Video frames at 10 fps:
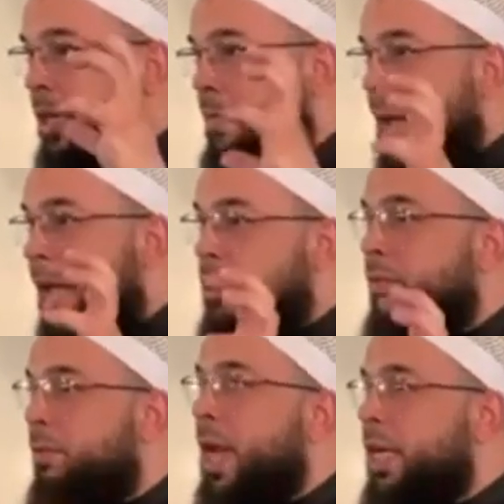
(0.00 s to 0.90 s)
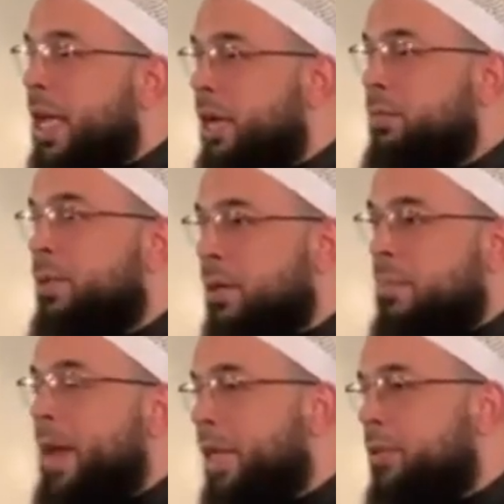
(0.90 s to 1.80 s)
your minds for right now, we'll
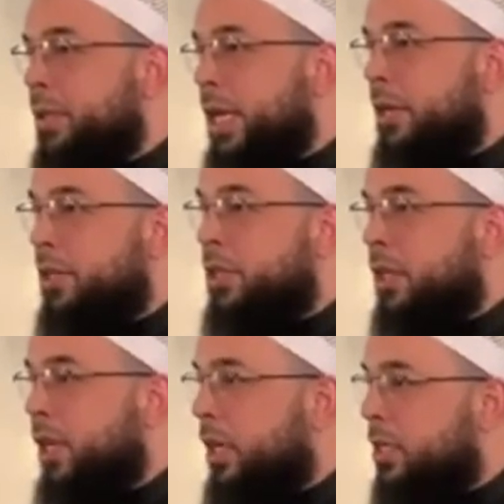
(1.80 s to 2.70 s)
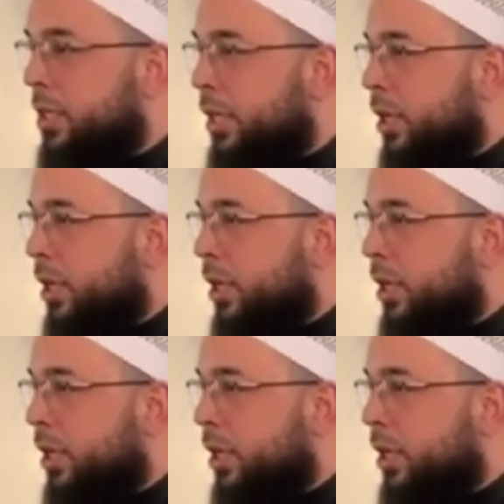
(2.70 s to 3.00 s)
come back to it later, inshallah.